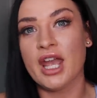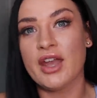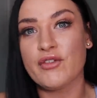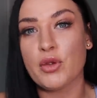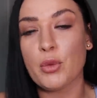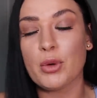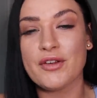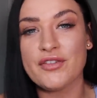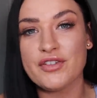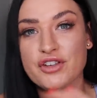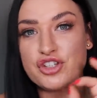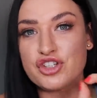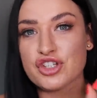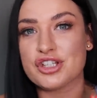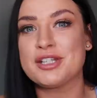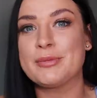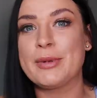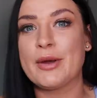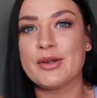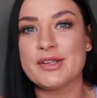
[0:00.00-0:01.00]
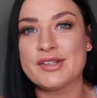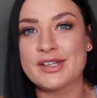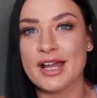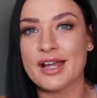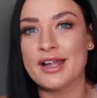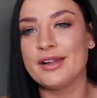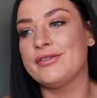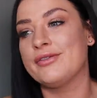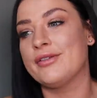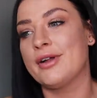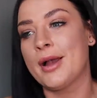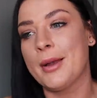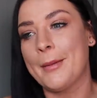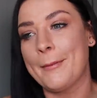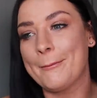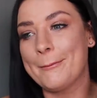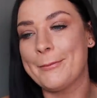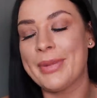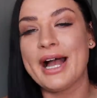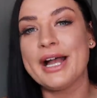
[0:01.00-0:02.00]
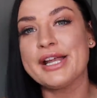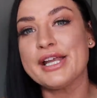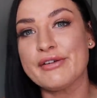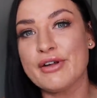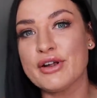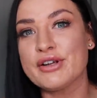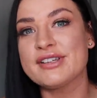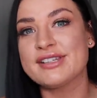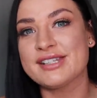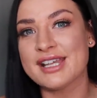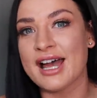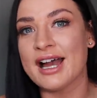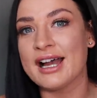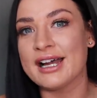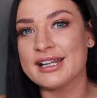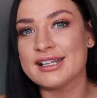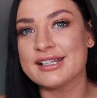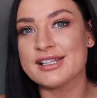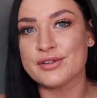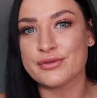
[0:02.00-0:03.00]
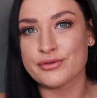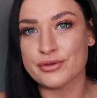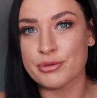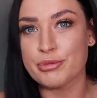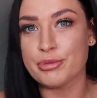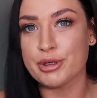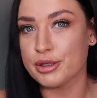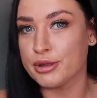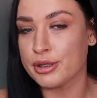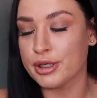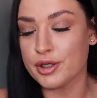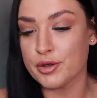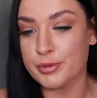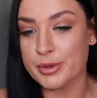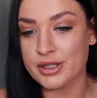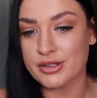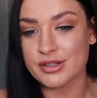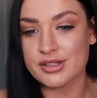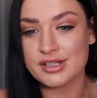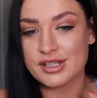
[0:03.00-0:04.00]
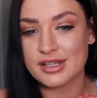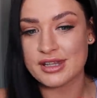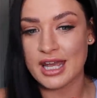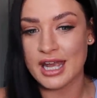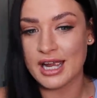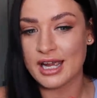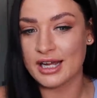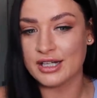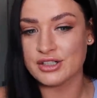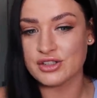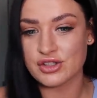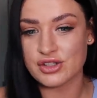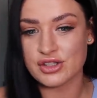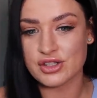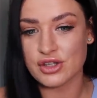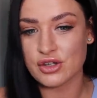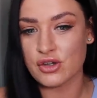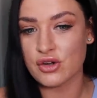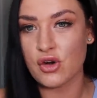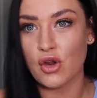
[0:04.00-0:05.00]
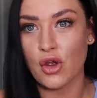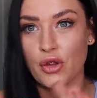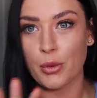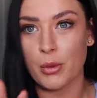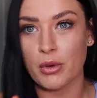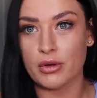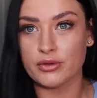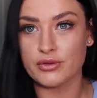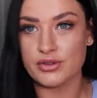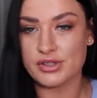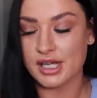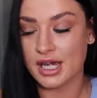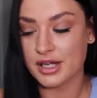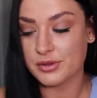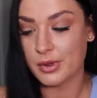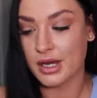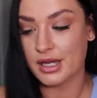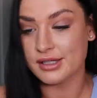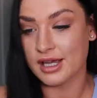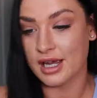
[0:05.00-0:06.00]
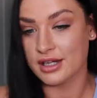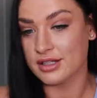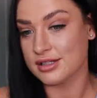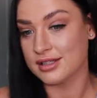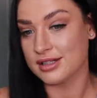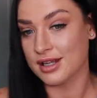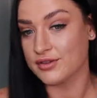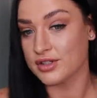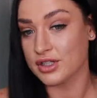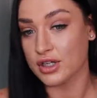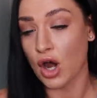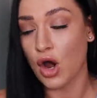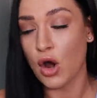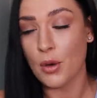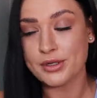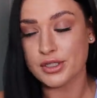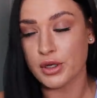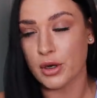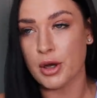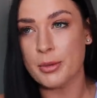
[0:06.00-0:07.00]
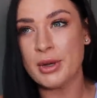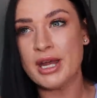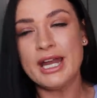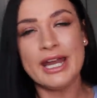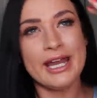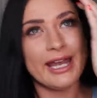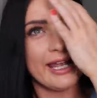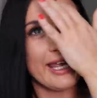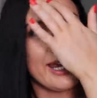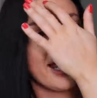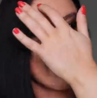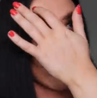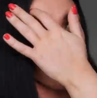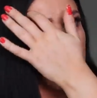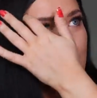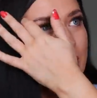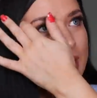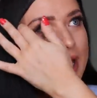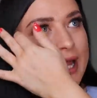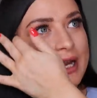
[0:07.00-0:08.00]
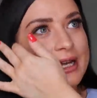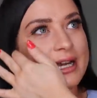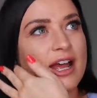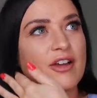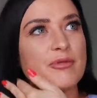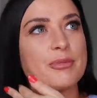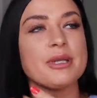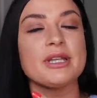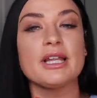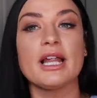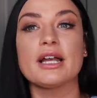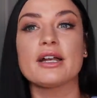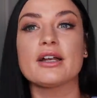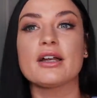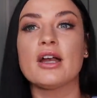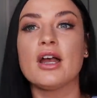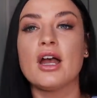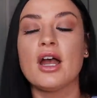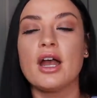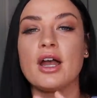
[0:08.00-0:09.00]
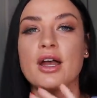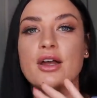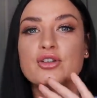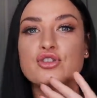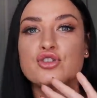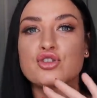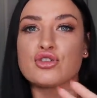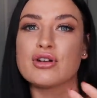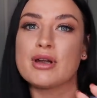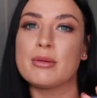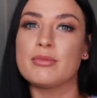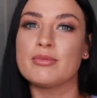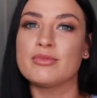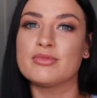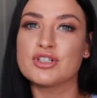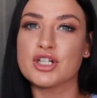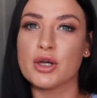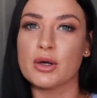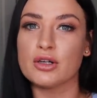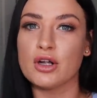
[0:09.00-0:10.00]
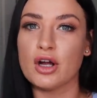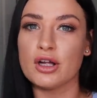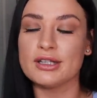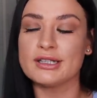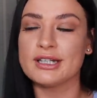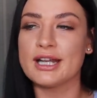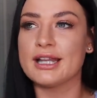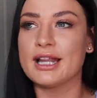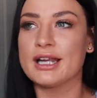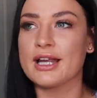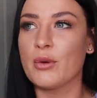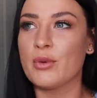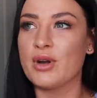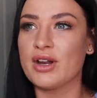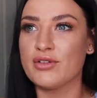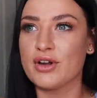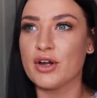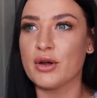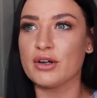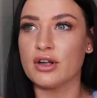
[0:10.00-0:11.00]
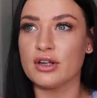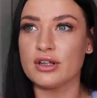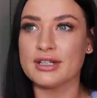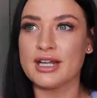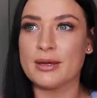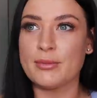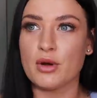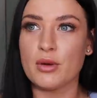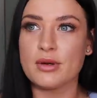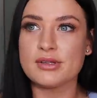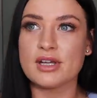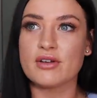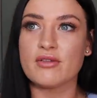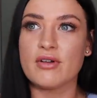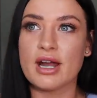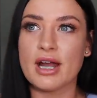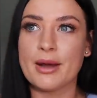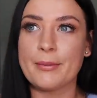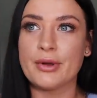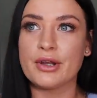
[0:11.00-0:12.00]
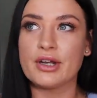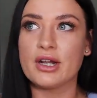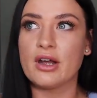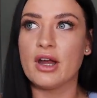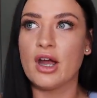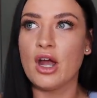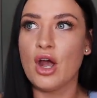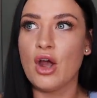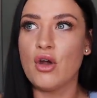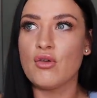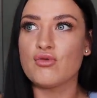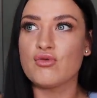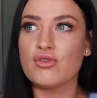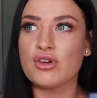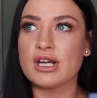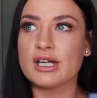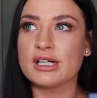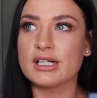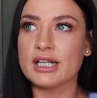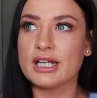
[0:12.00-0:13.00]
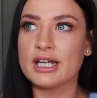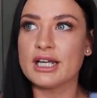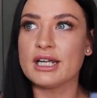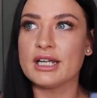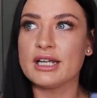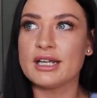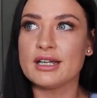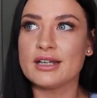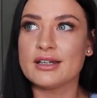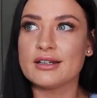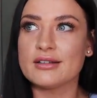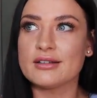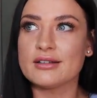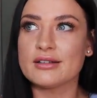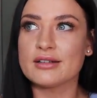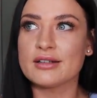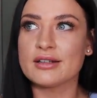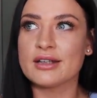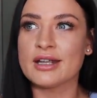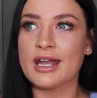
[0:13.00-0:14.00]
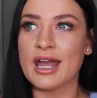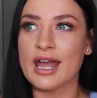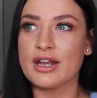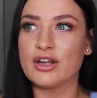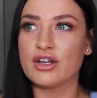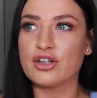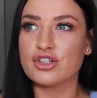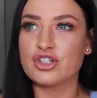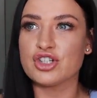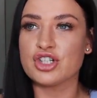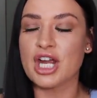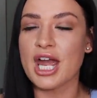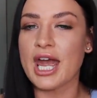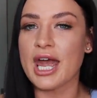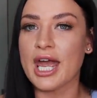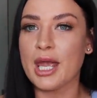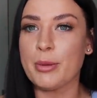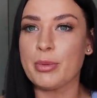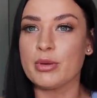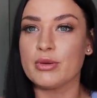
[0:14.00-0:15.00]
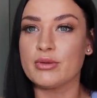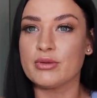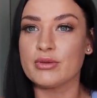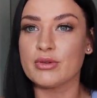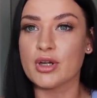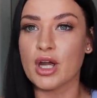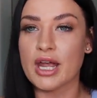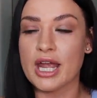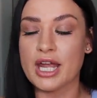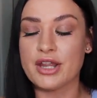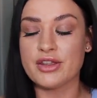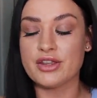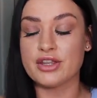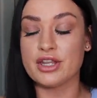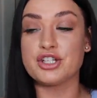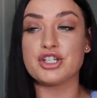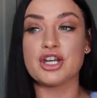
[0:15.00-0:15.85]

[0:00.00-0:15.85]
If you want to feel shit about yourself, buy your own size from Boohoo, because they are just not the one for size-wise. I just have to always go up. Even when I've been, like, trimmed to go on holiday, like whenever I go on holiday I'm always like, right, I'm gonna really get in good shape and go hit the